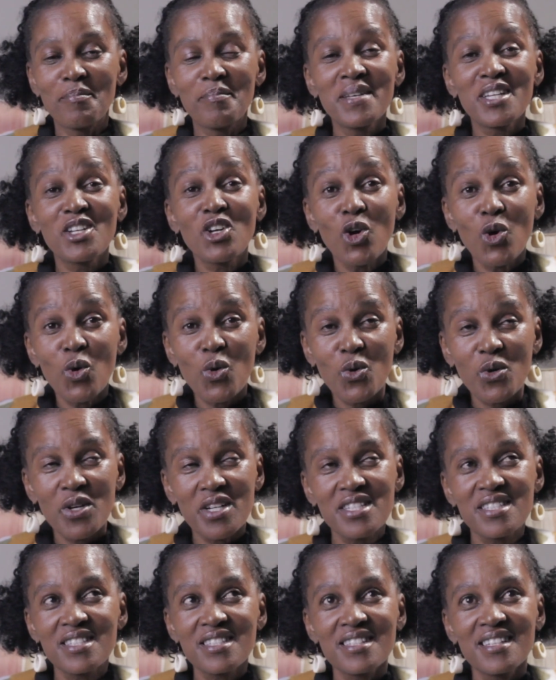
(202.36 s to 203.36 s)

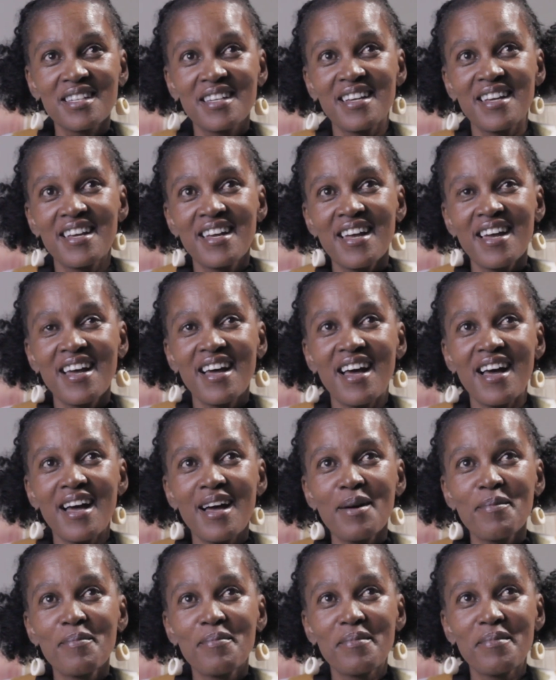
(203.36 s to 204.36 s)
Because
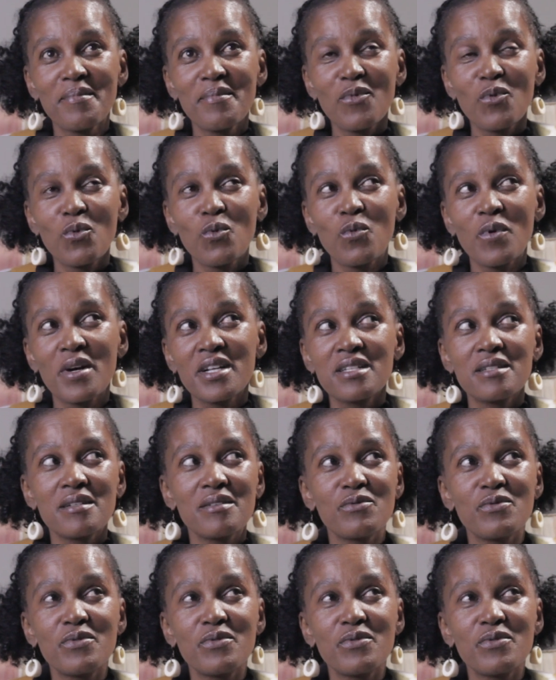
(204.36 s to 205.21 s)
what